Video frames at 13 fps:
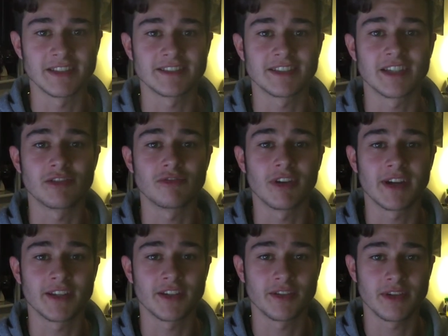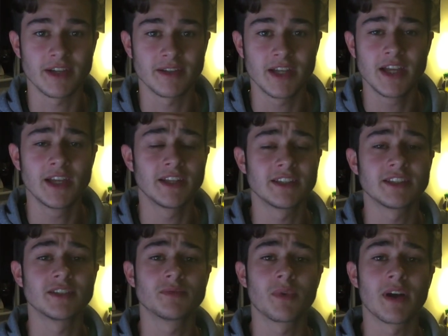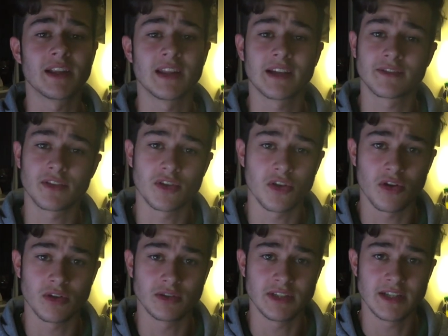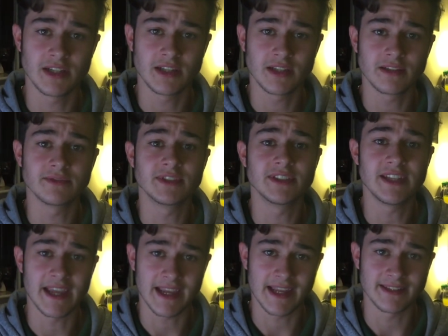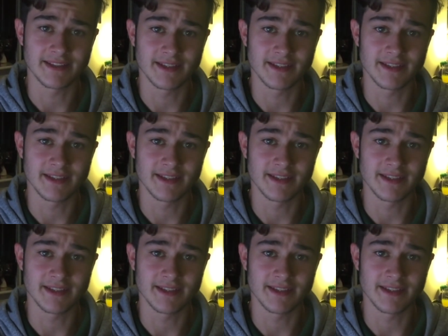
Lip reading: Let's get right to it. This is what I like to call the Dickhead